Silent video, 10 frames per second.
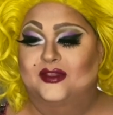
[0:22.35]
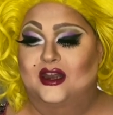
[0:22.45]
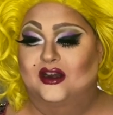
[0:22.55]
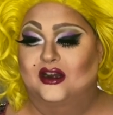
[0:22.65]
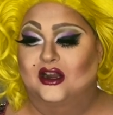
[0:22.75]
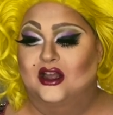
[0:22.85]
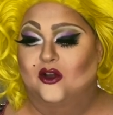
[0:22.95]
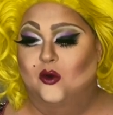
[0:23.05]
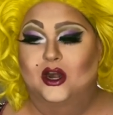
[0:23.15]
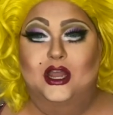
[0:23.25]
that are
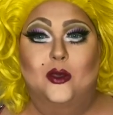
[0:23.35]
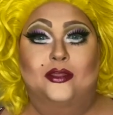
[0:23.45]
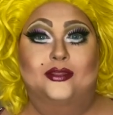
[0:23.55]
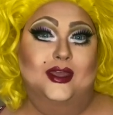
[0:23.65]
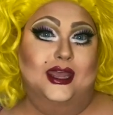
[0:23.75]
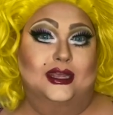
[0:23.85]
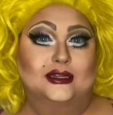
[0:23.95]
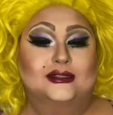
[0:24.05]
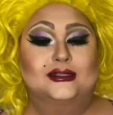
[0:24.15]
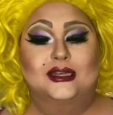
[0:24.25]
Oreo
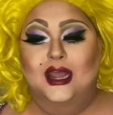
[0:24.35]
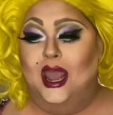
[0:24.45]
thins,